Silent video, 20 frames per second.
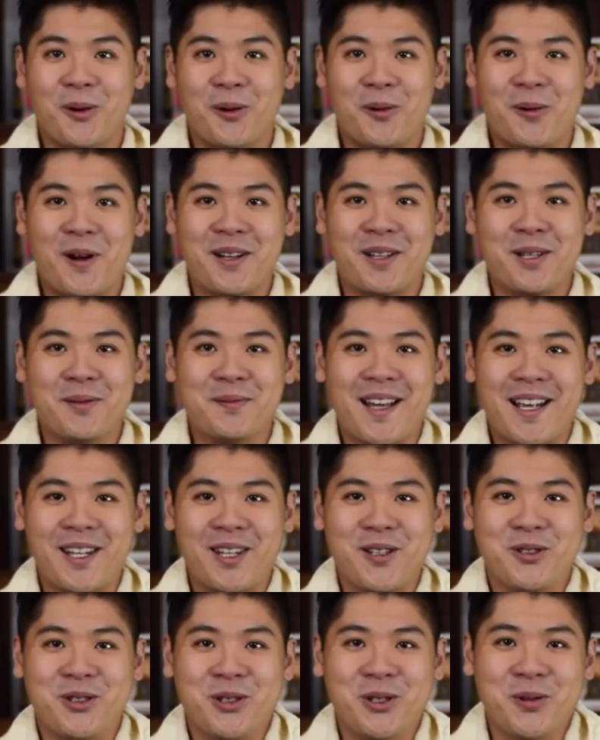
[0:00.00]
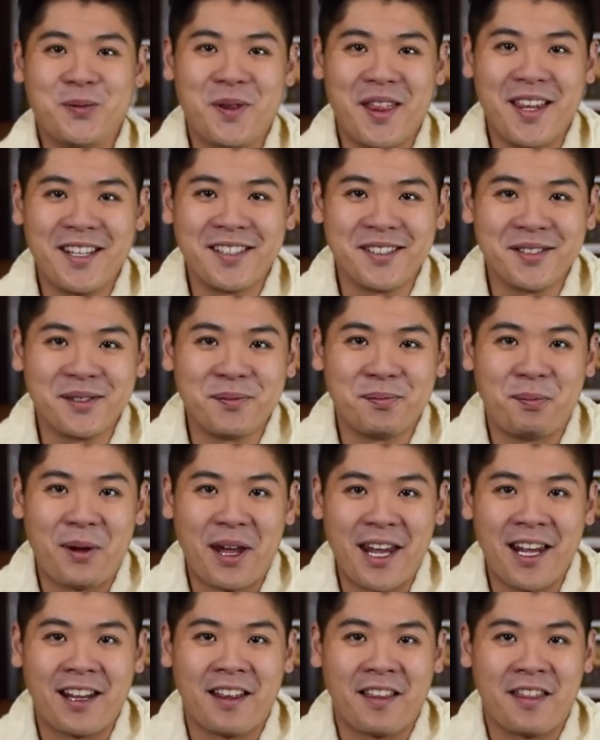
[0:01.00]
Welcome back, YouTube. This is
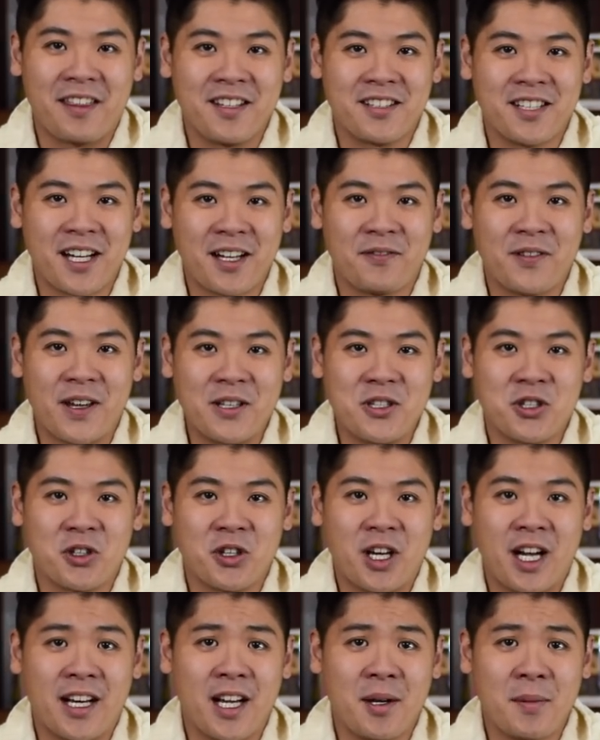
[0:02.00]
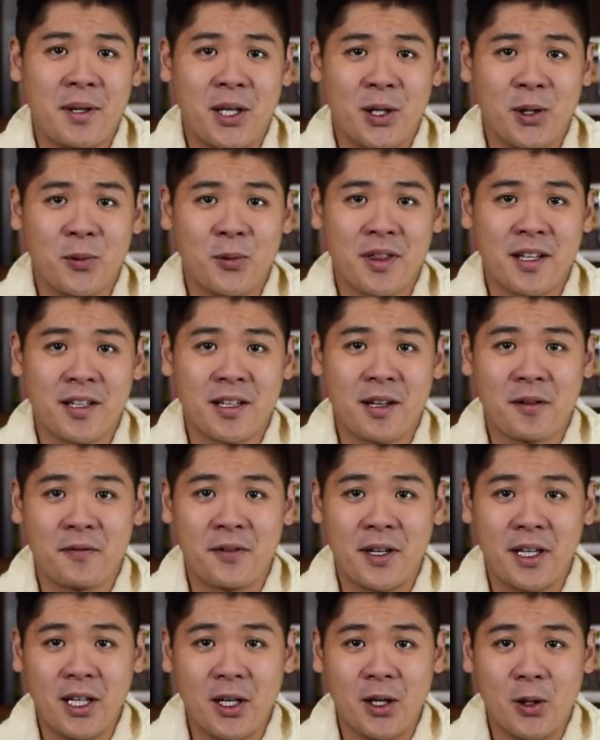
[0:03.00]
Bing, the Tech Venger, and I'm here with another
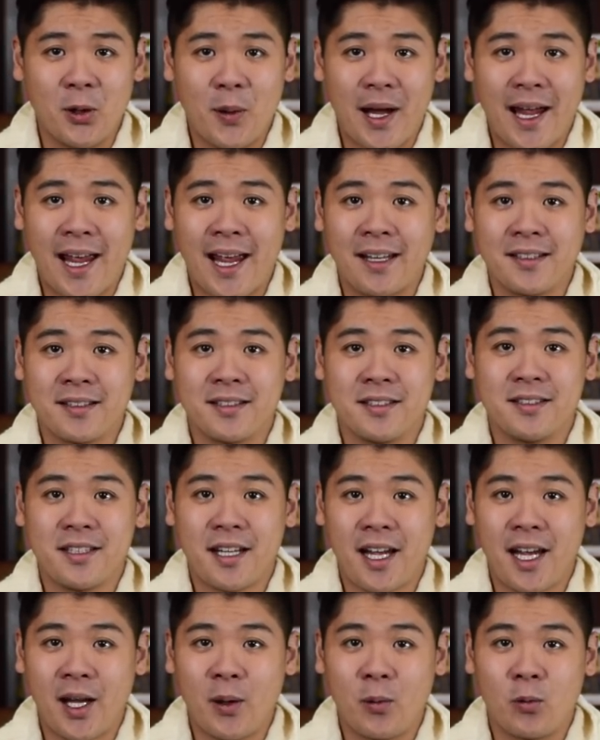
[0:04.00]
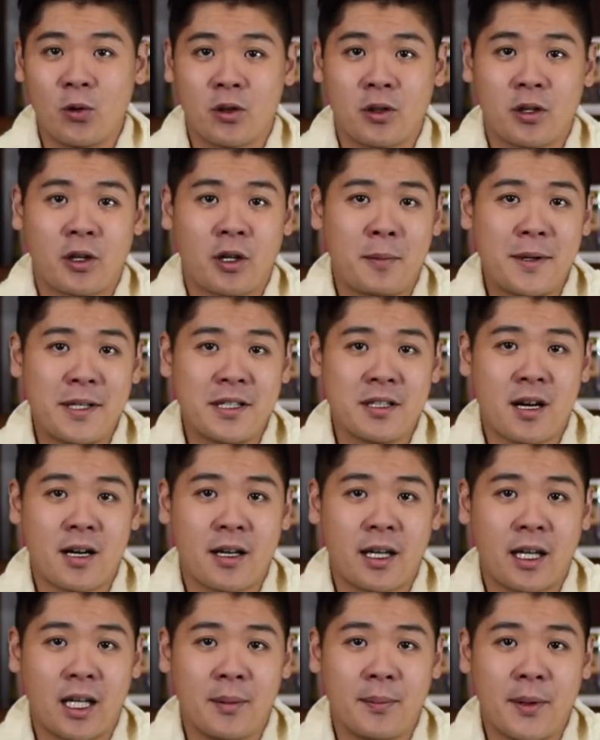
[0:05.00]
video. And today we're going to be
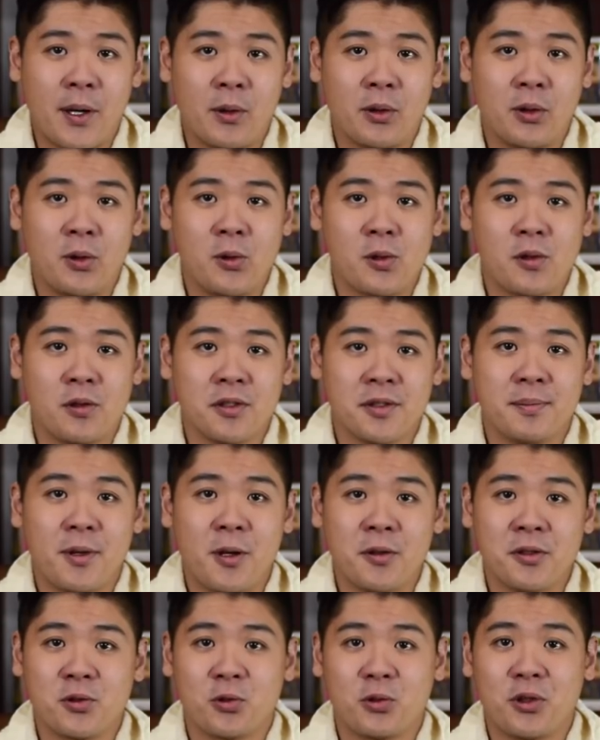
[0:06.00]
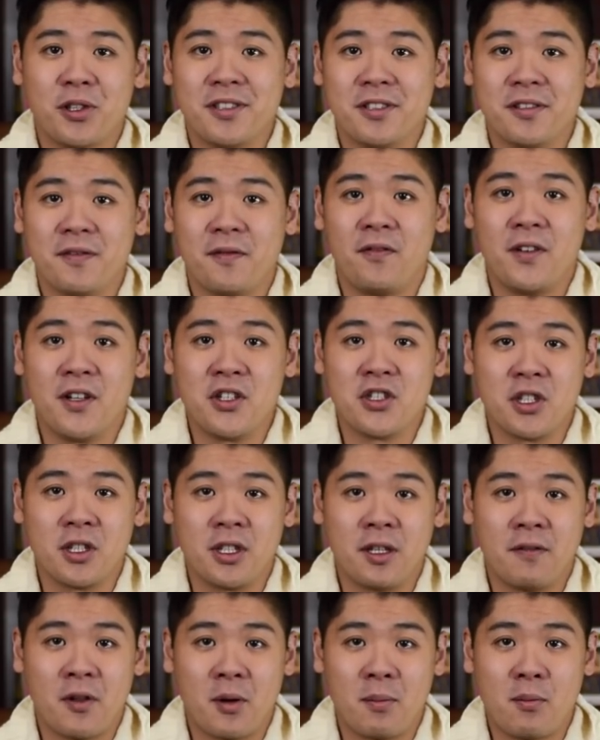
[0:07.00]
talking about Google's most recent
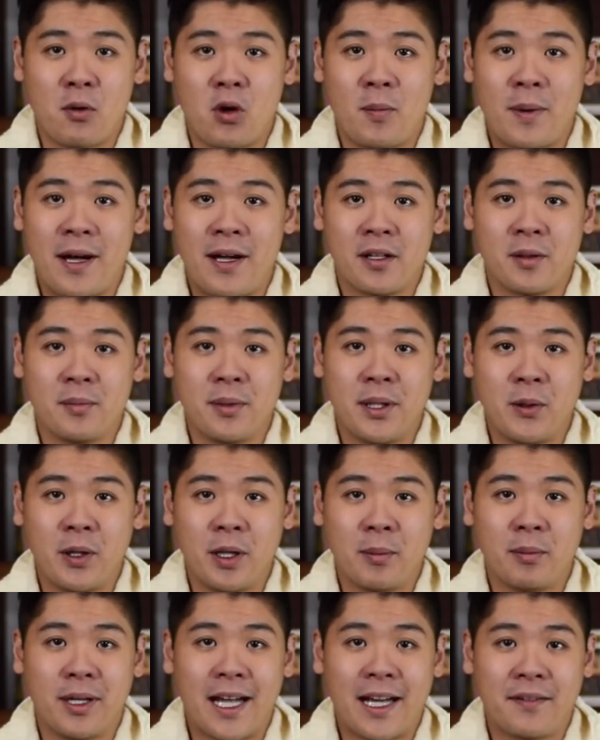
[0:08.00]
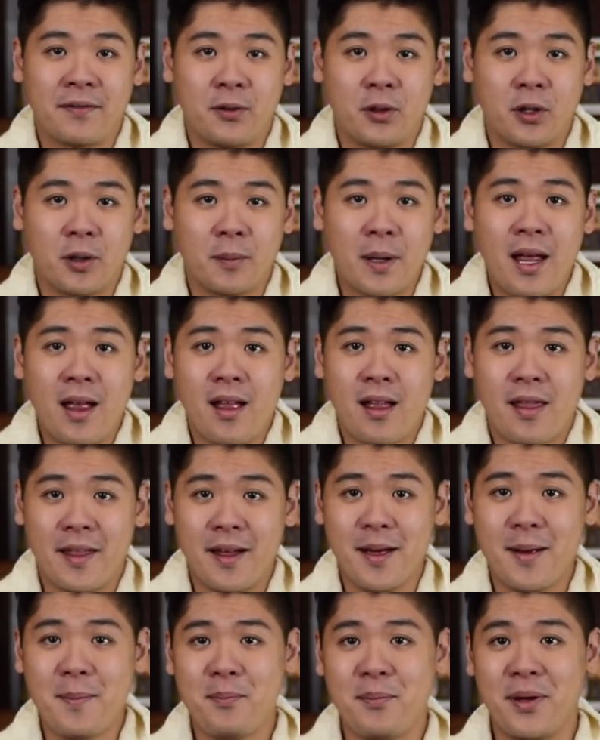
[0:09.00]
vision of their mobile computing platform,
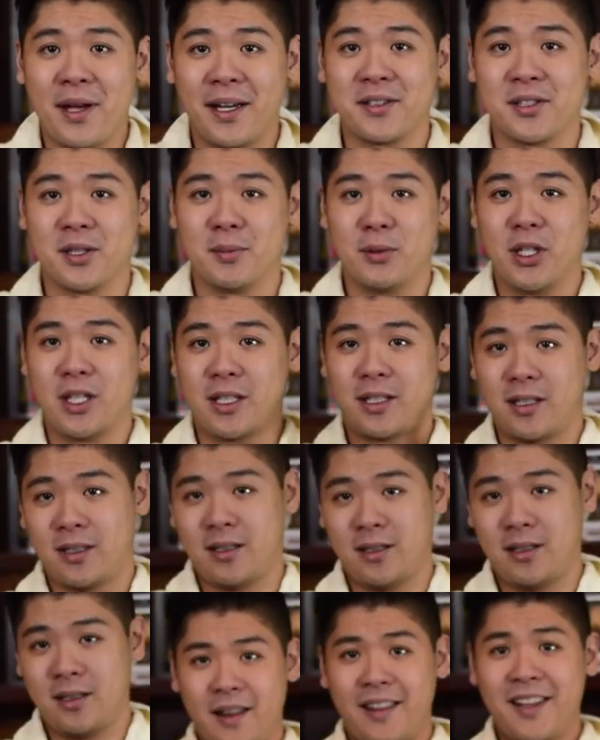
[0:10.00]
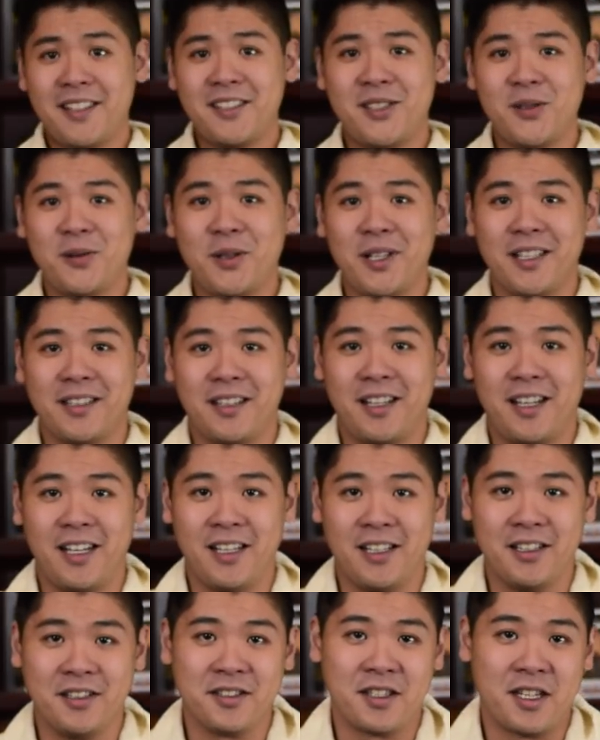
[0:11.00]
the Pixelbook. This unit
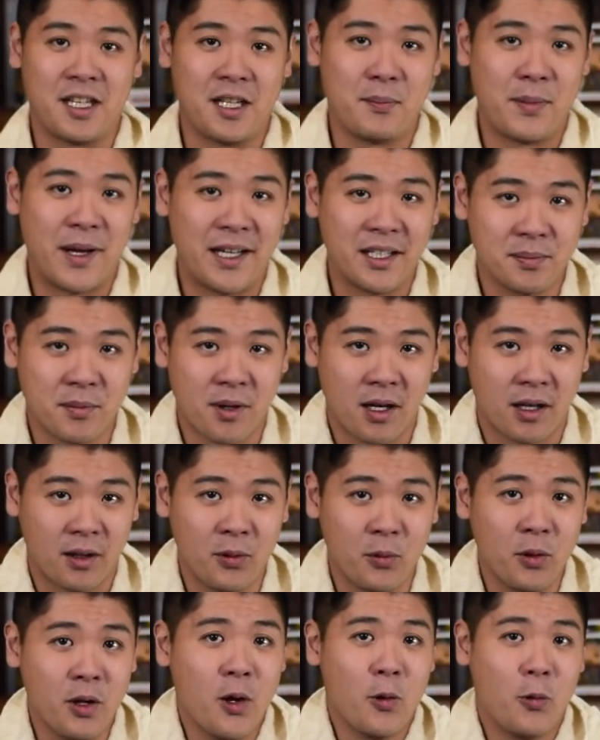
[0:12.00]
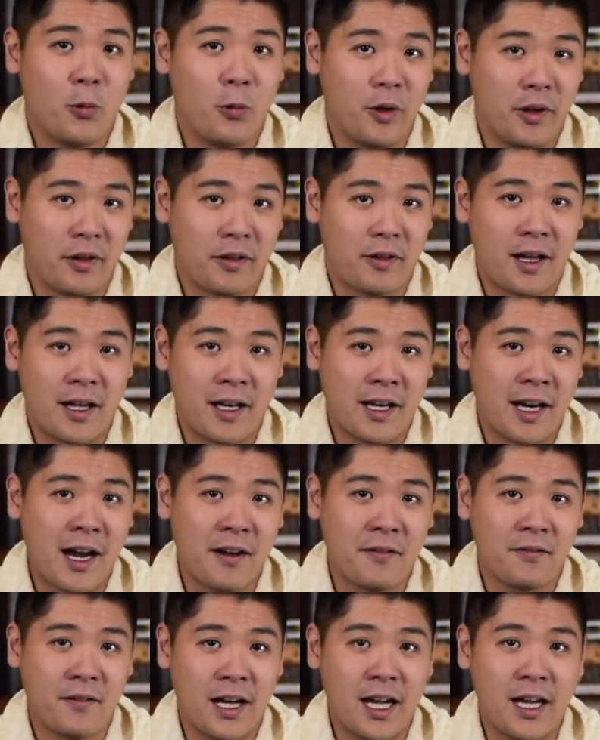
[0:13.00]
is the base model with an
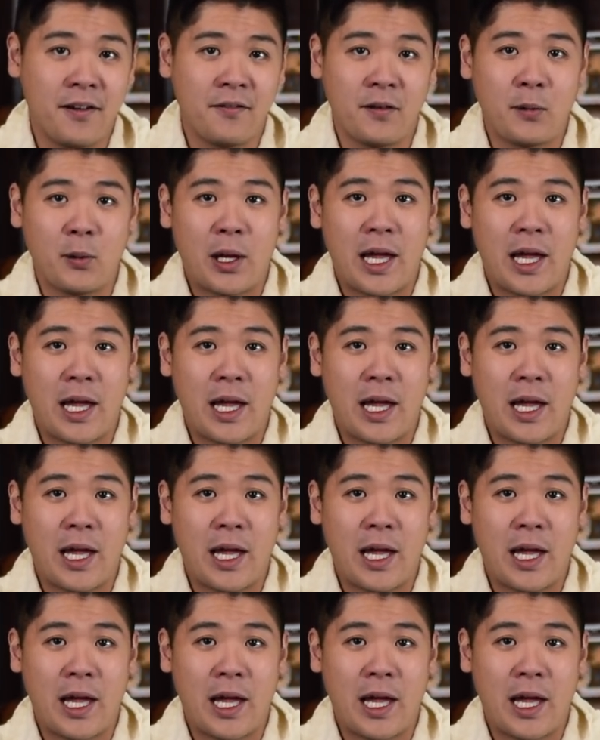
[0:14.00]
i5